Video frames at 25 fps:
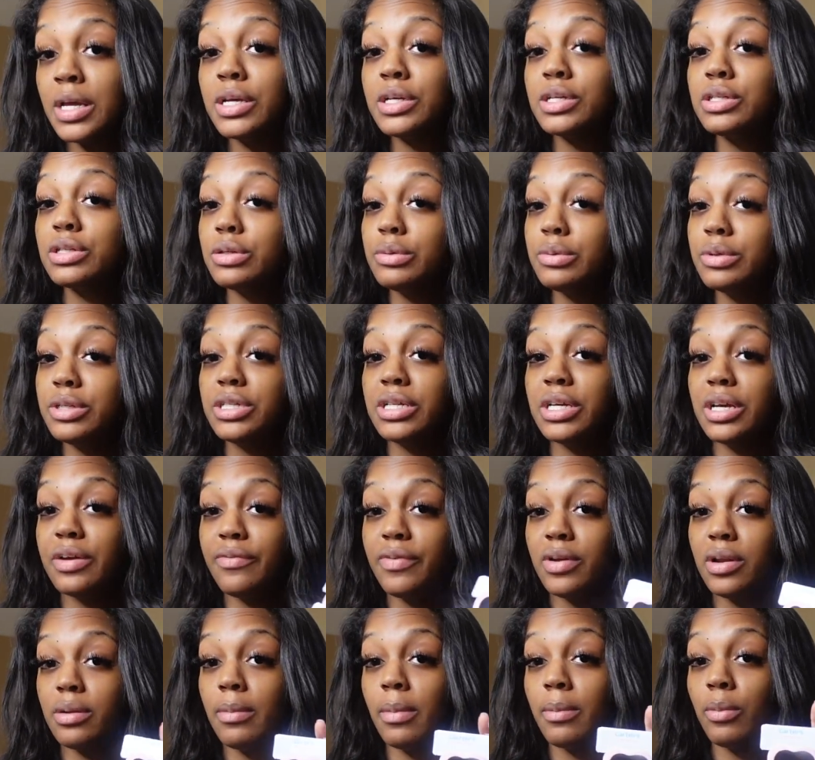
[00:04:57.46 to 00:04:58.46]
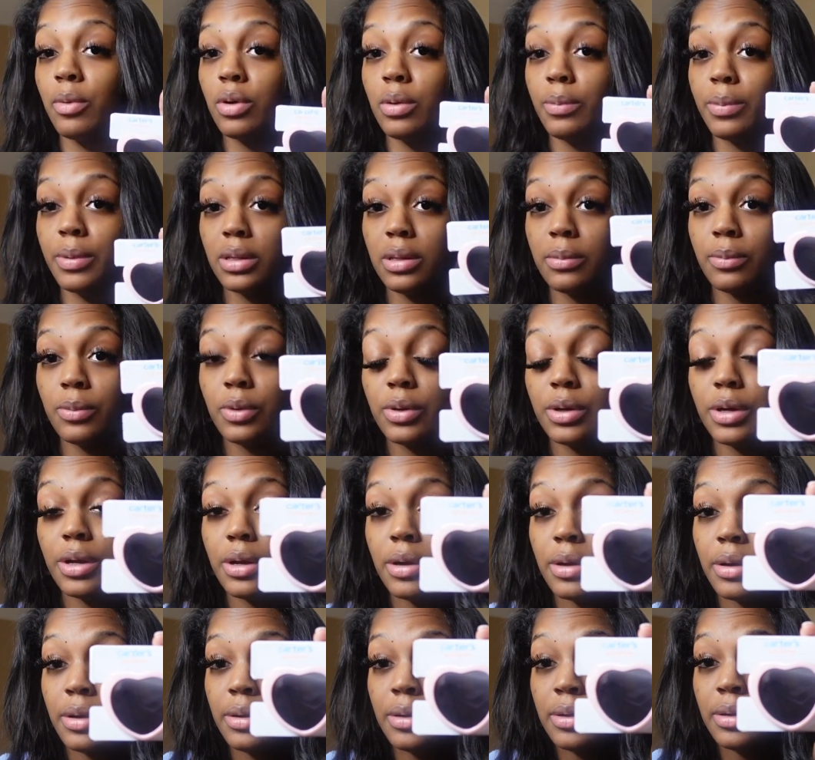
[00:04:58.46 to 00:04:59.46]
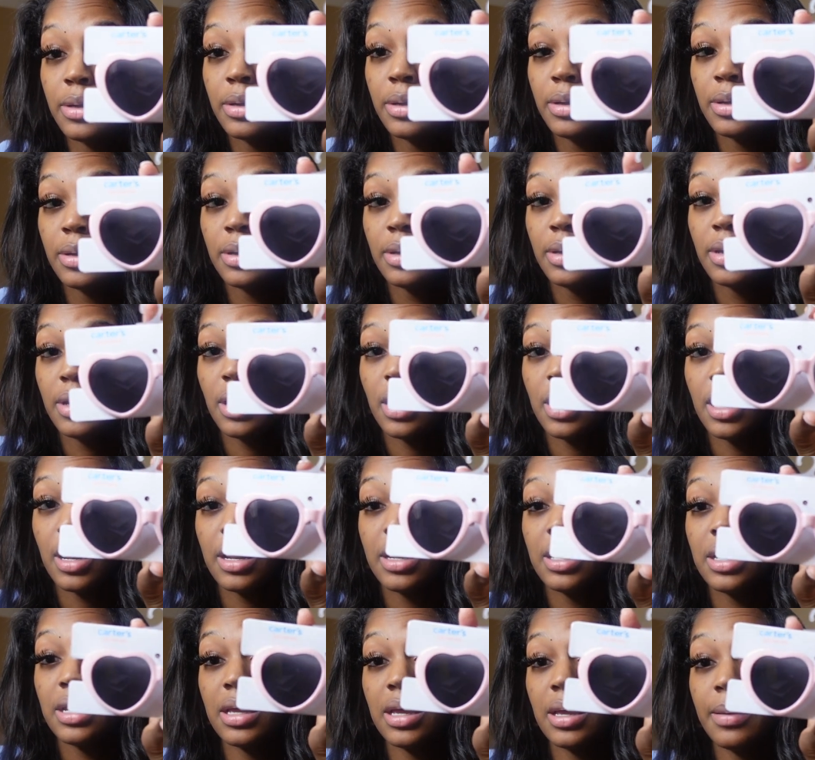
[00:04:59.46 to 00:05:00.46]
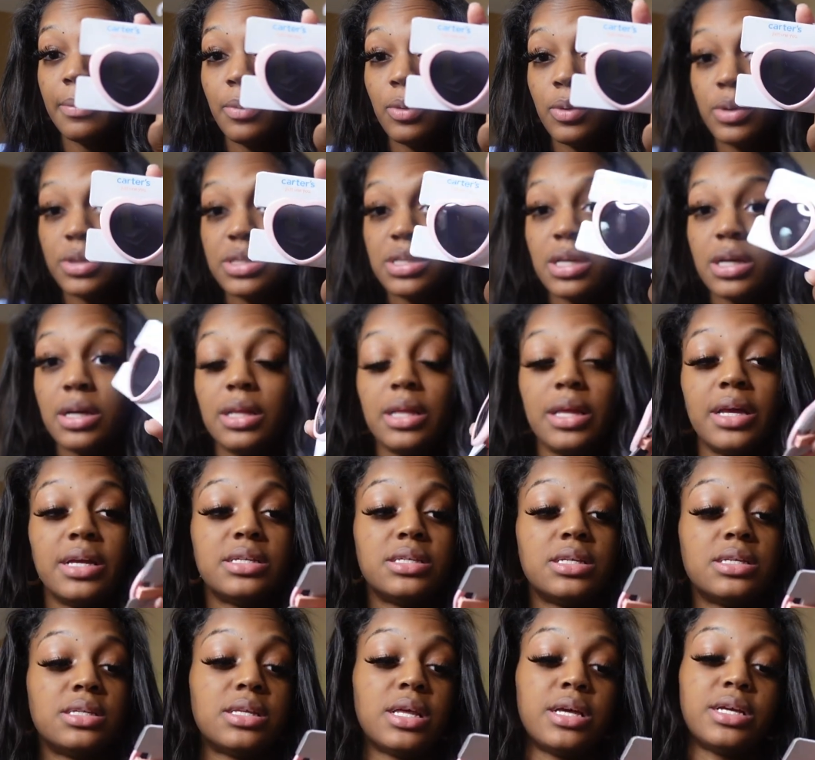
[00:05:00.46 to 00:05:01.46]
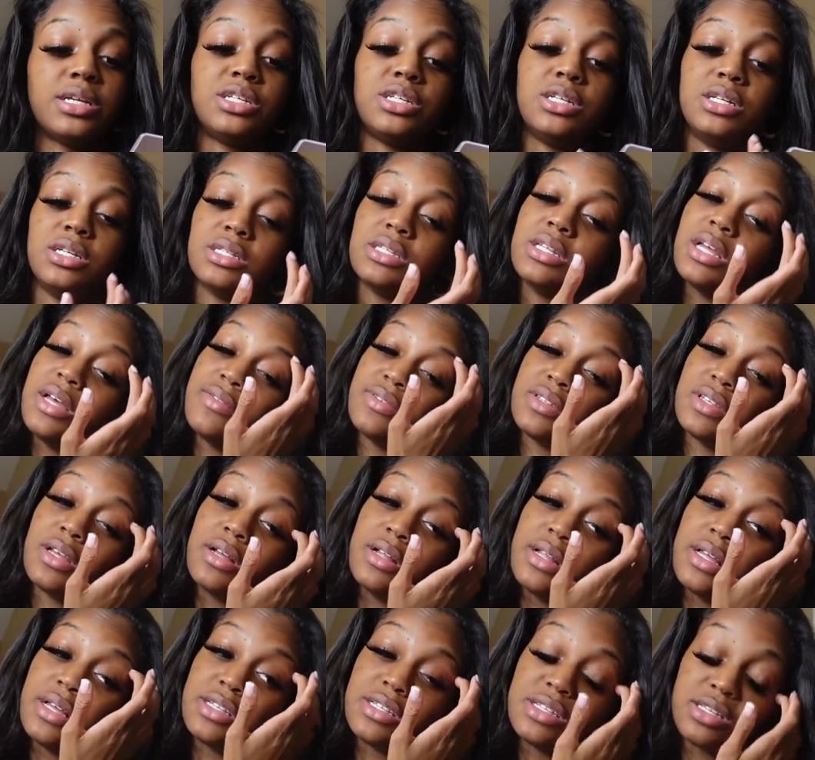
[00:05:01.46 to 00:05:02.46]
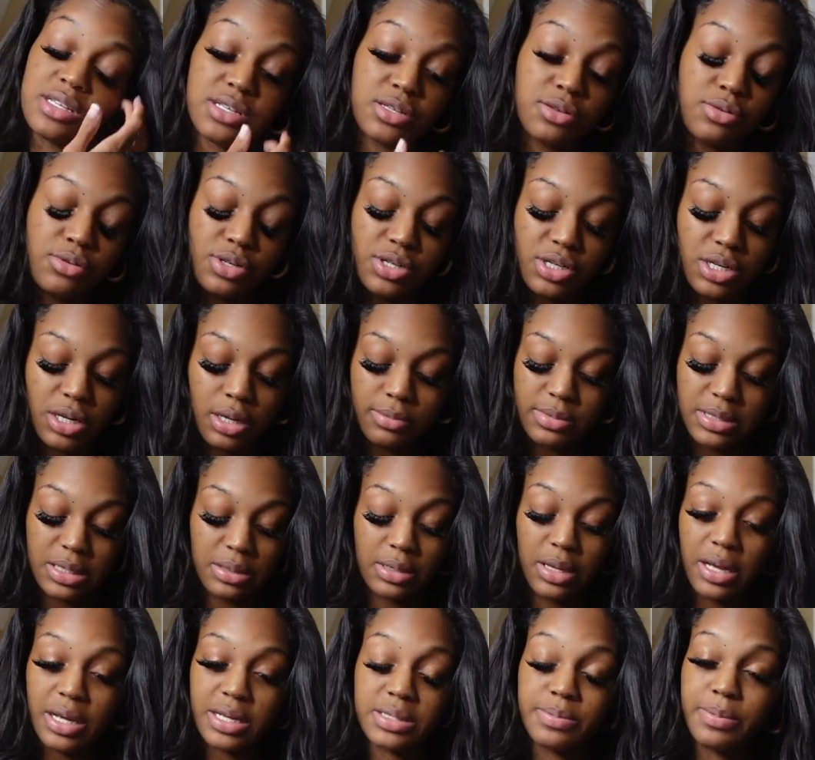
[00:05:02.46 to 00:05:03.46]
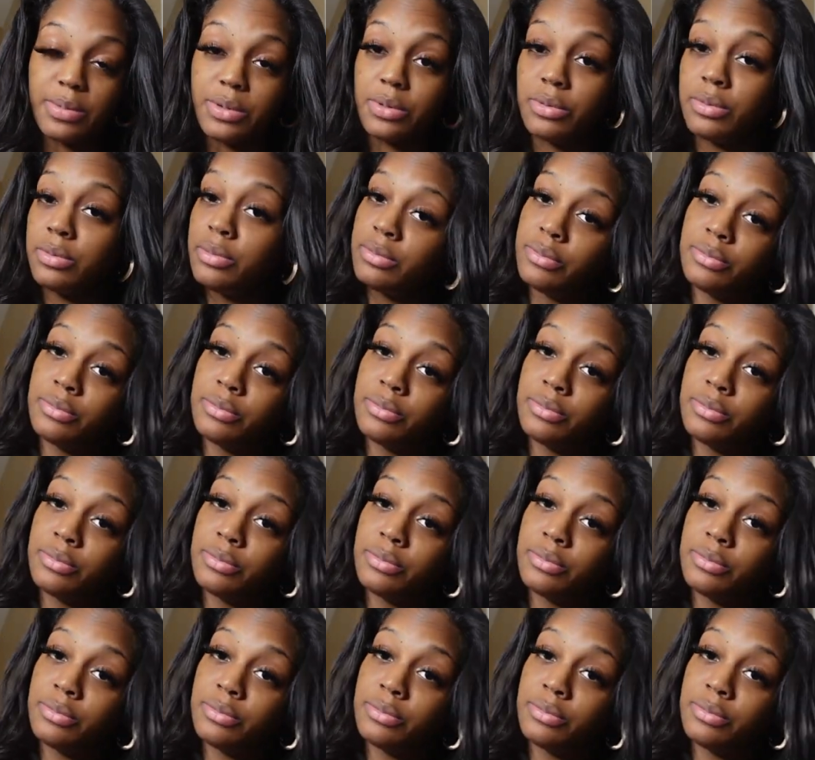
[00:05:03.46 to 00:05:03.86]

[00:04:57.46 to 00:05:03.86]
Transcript: soon as she can fit them, I'm going to put them on her. And I need to get more sunglasses. Like, she needs to have sunglasses as soon as she comes out the hospital.